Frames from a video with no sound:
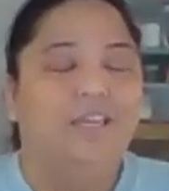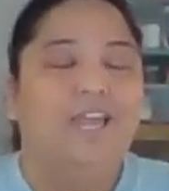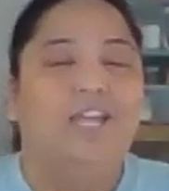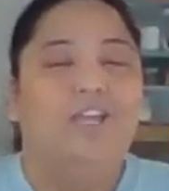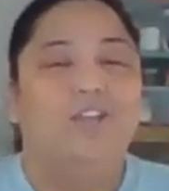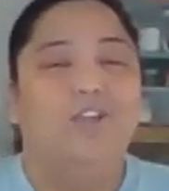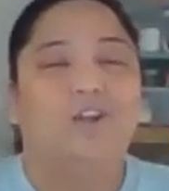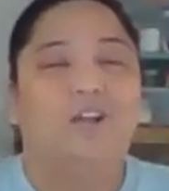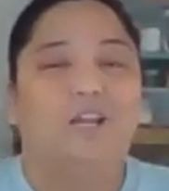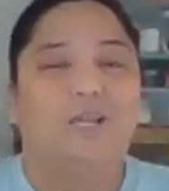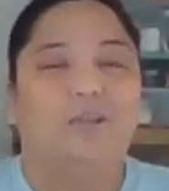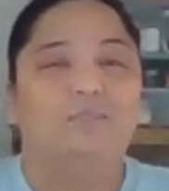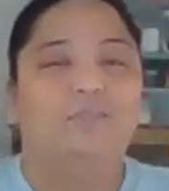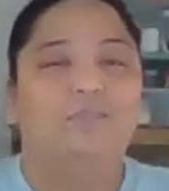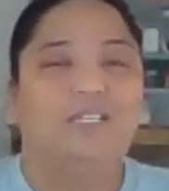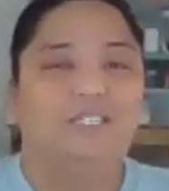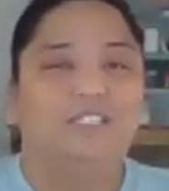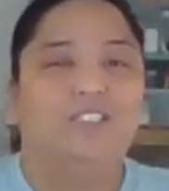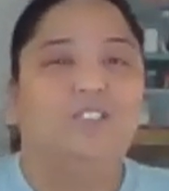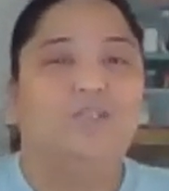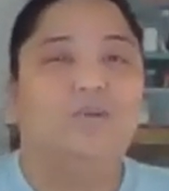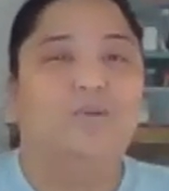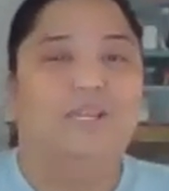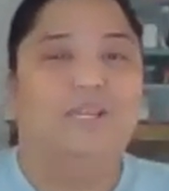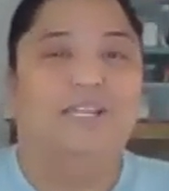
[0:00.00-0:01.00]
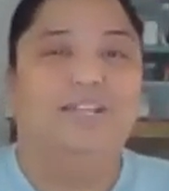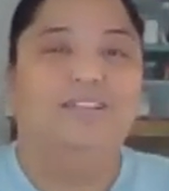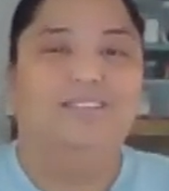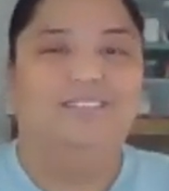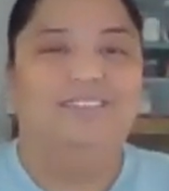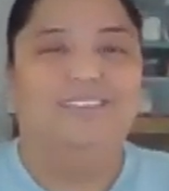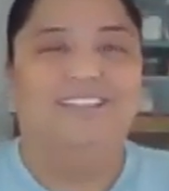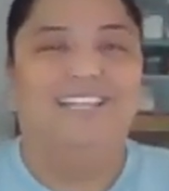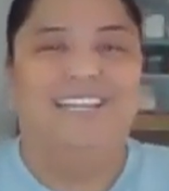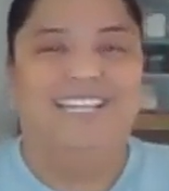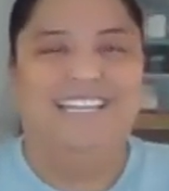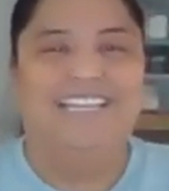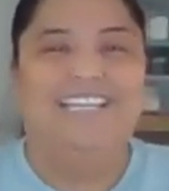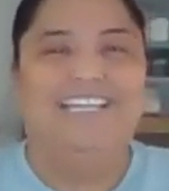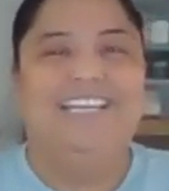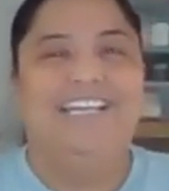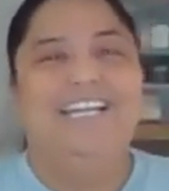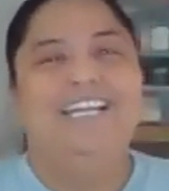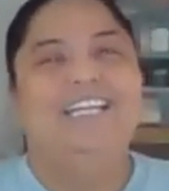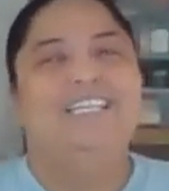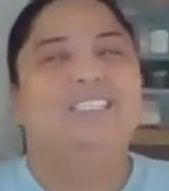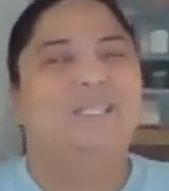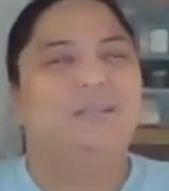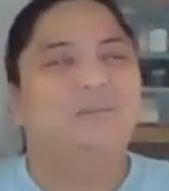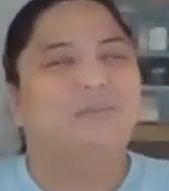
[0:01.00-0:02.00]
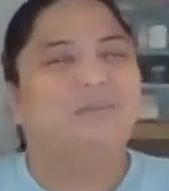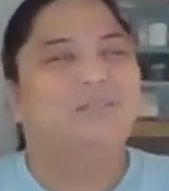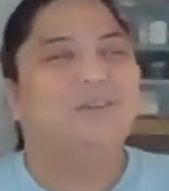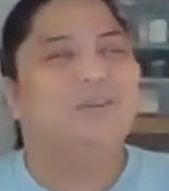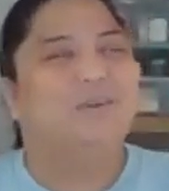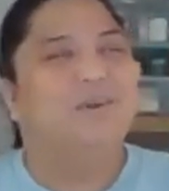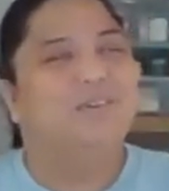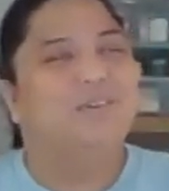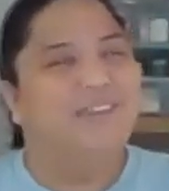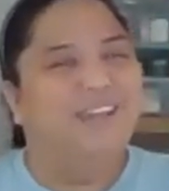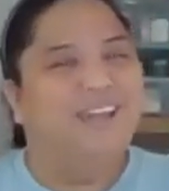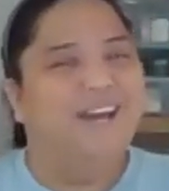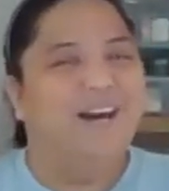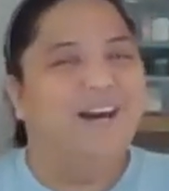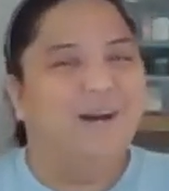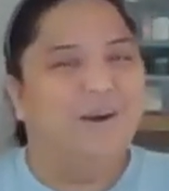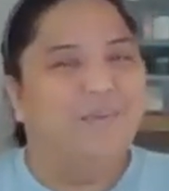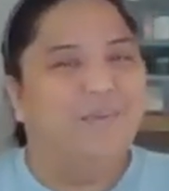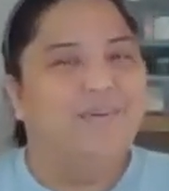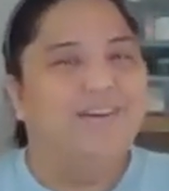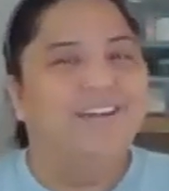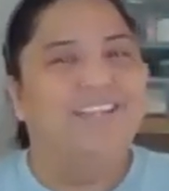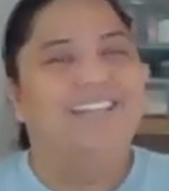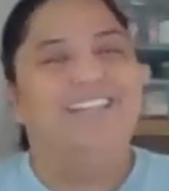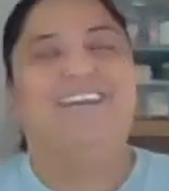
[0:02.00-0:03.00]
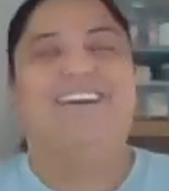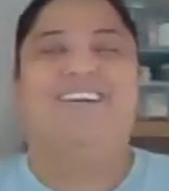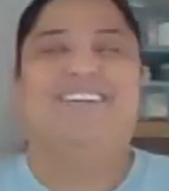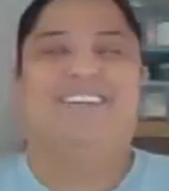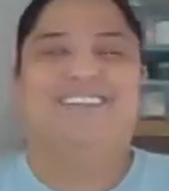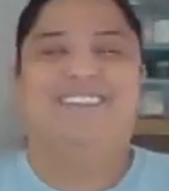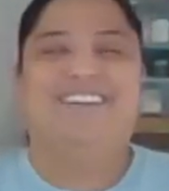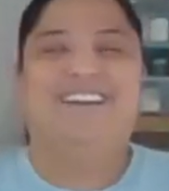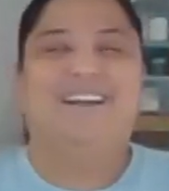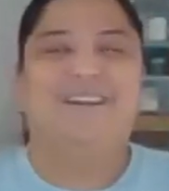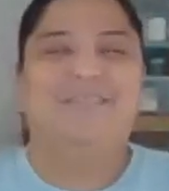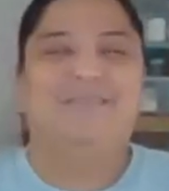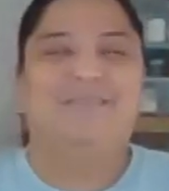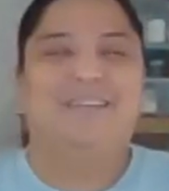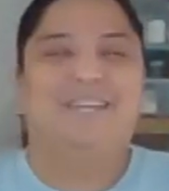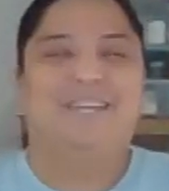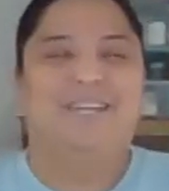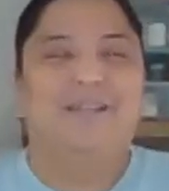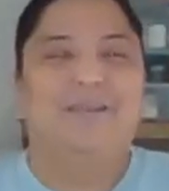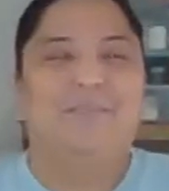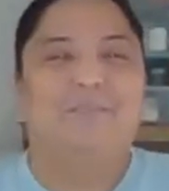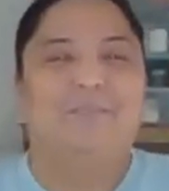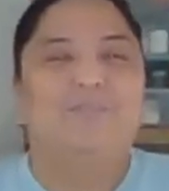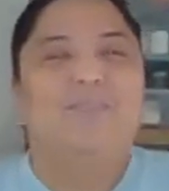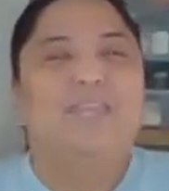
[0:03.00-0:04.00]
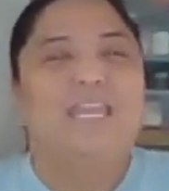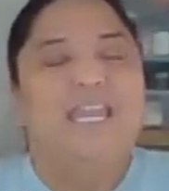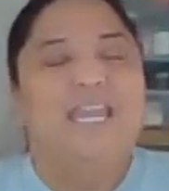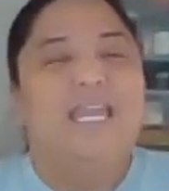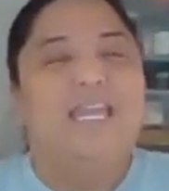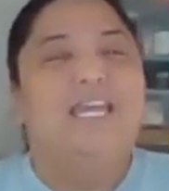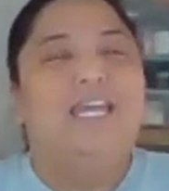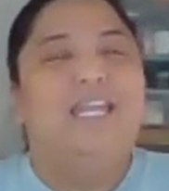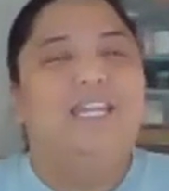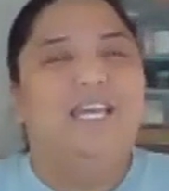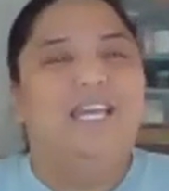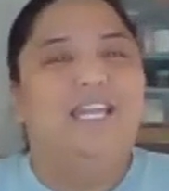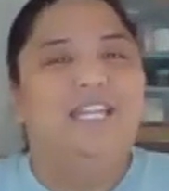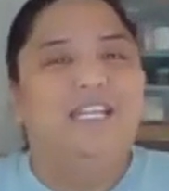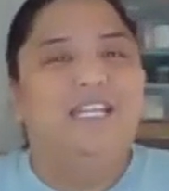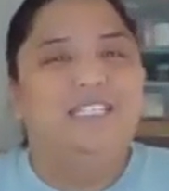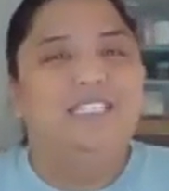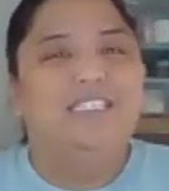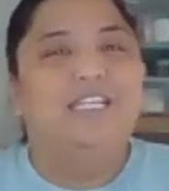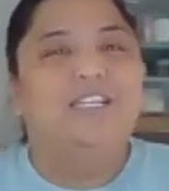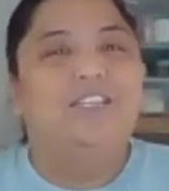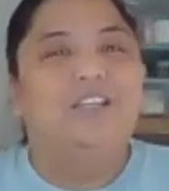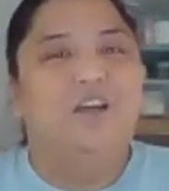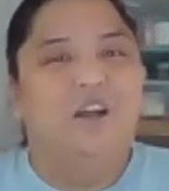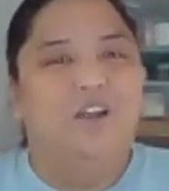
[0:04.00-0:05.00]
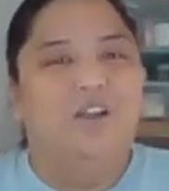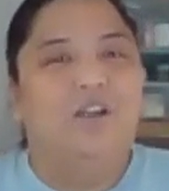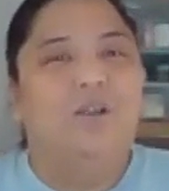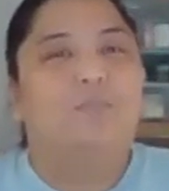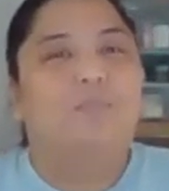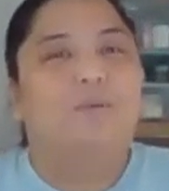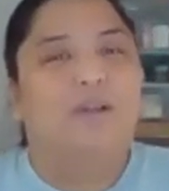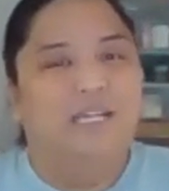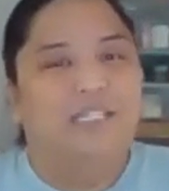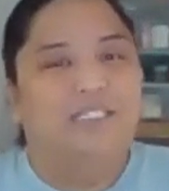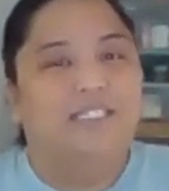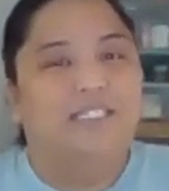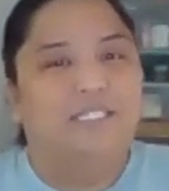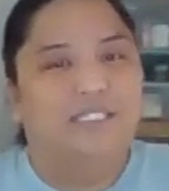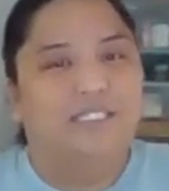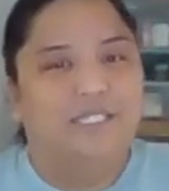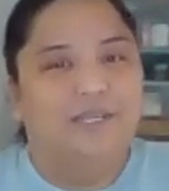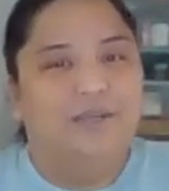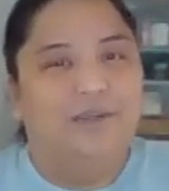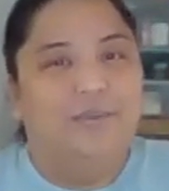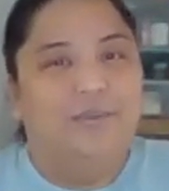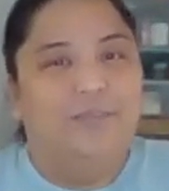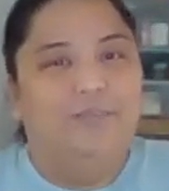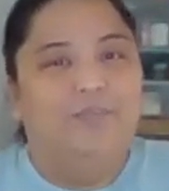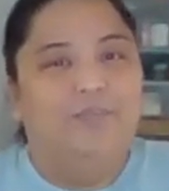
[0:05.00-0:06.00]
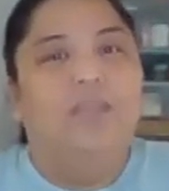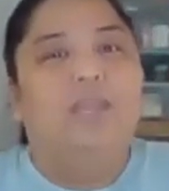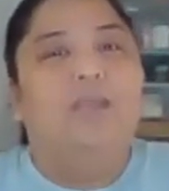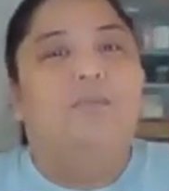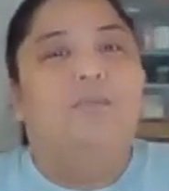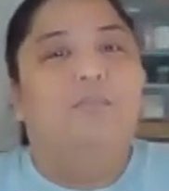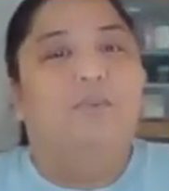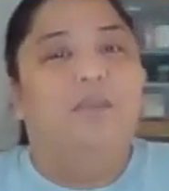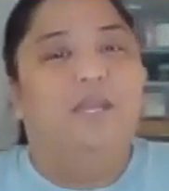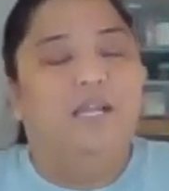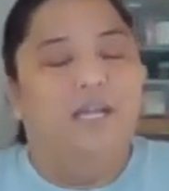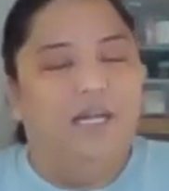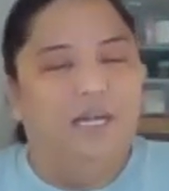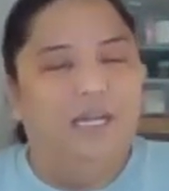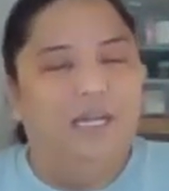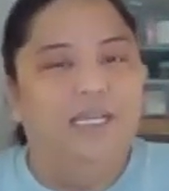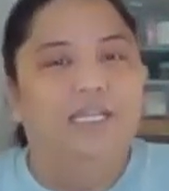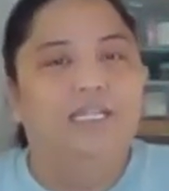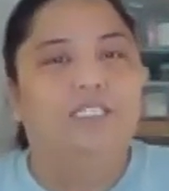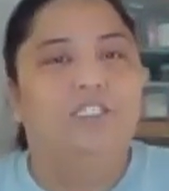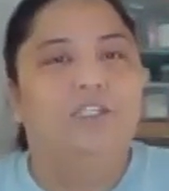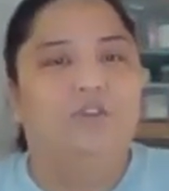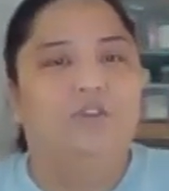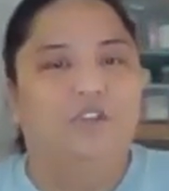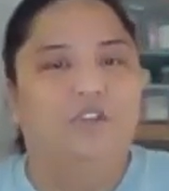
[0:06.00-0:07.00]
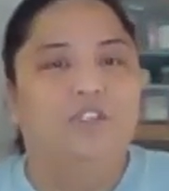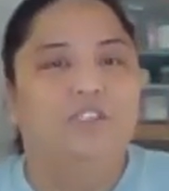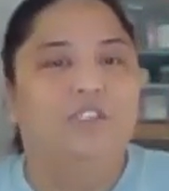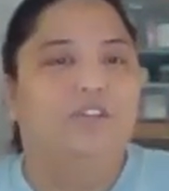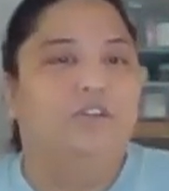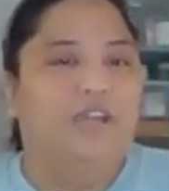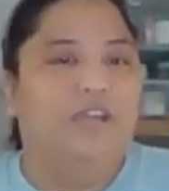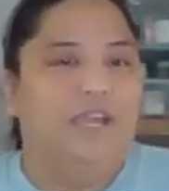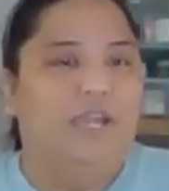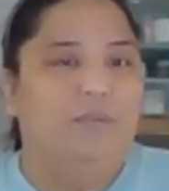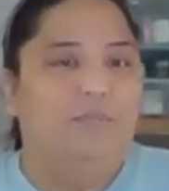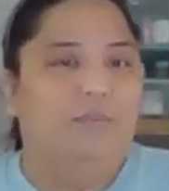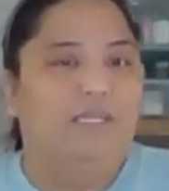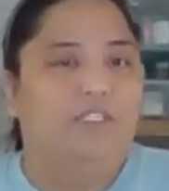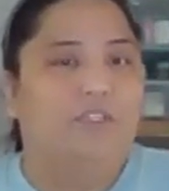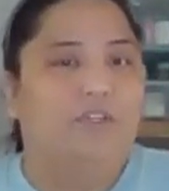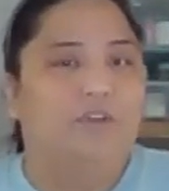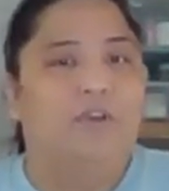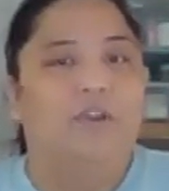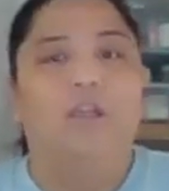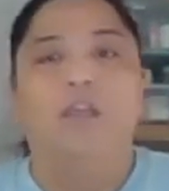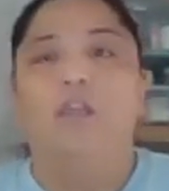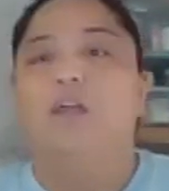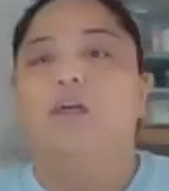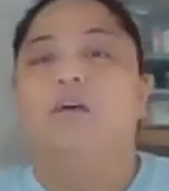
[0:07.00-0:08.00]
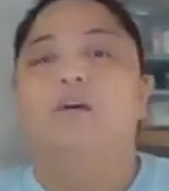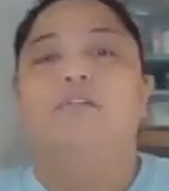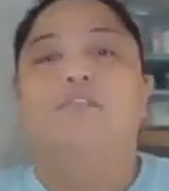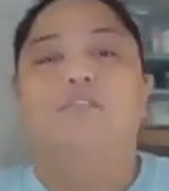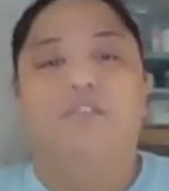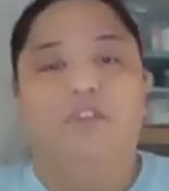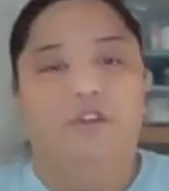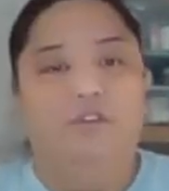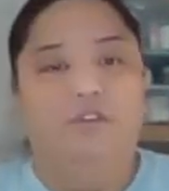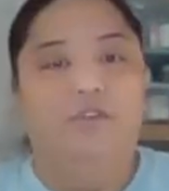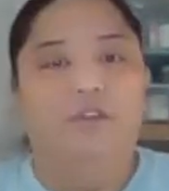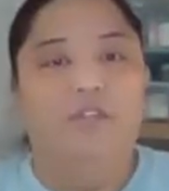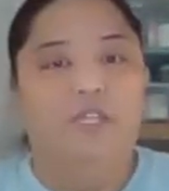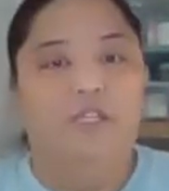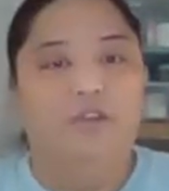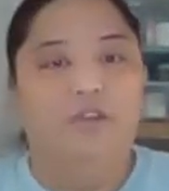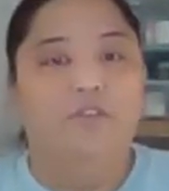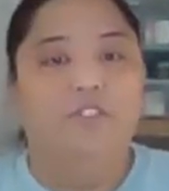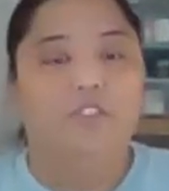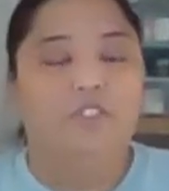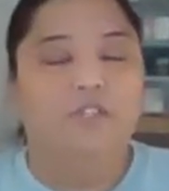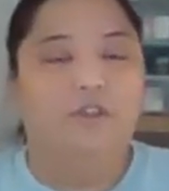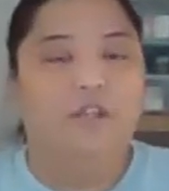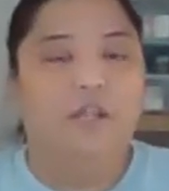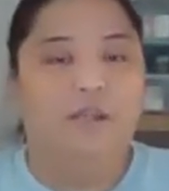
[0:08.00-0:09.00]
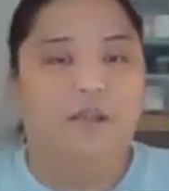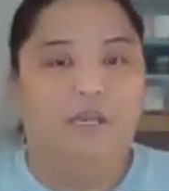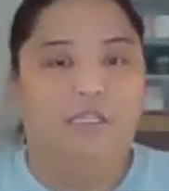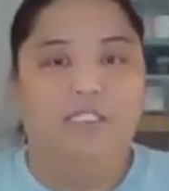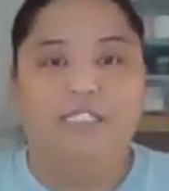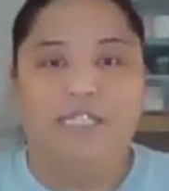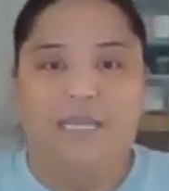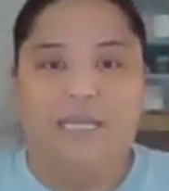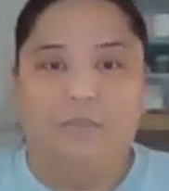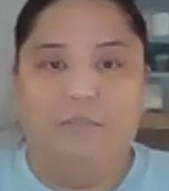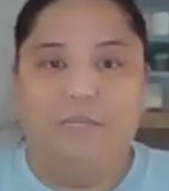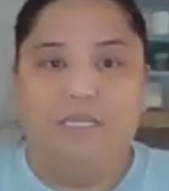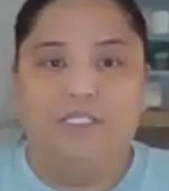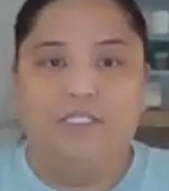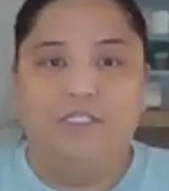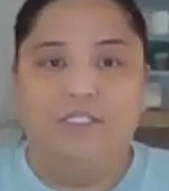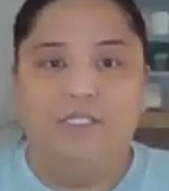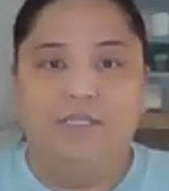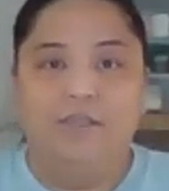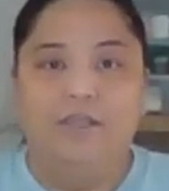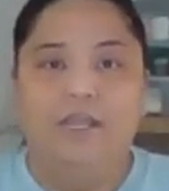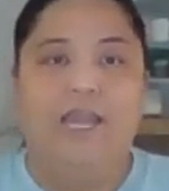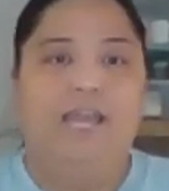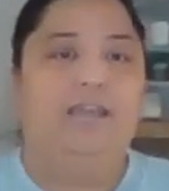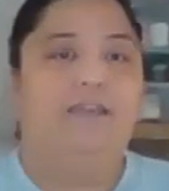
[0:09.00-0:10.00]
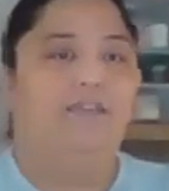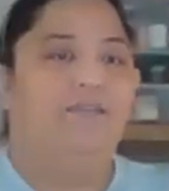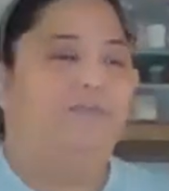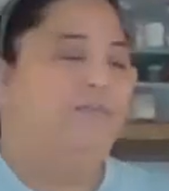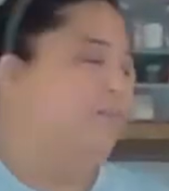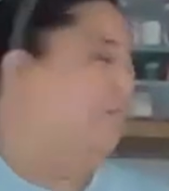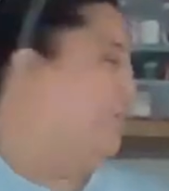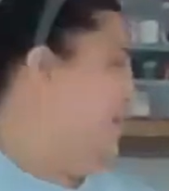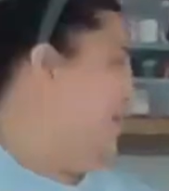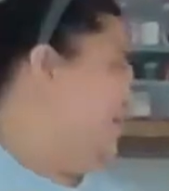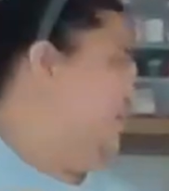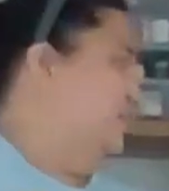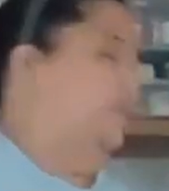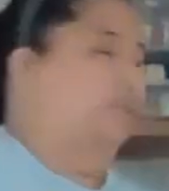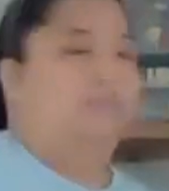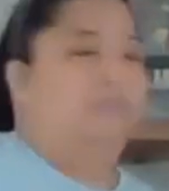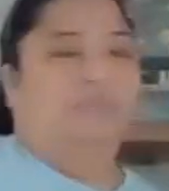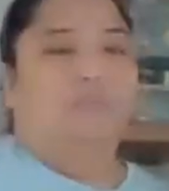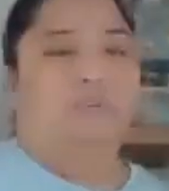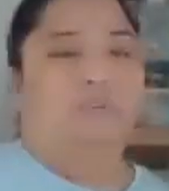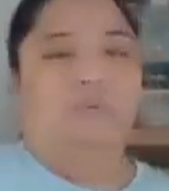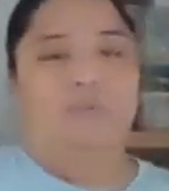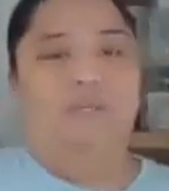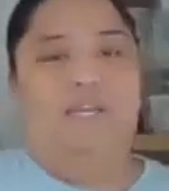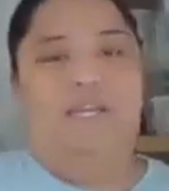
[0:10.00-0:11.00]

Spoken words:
and your arm starts going, sometimes it'll go numb. No, I'm kidding. It is a longer process though, because you're using your hand mixer. Feel free to use your stand mixer. I have actually, normally I